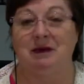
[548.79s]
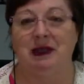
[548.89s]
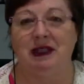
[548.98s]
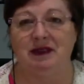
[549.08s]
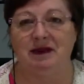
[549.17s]
and
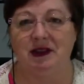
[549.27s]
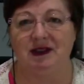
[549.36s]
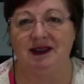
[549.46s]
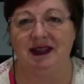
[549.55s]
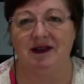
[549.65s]
we don't
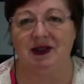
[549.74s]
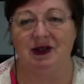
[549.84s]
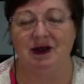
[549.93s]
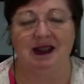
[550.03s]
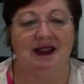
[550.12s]
feel safe to
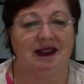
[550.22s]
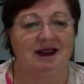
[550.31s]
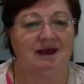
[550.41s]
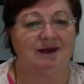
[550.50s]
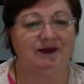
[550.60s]
do anything.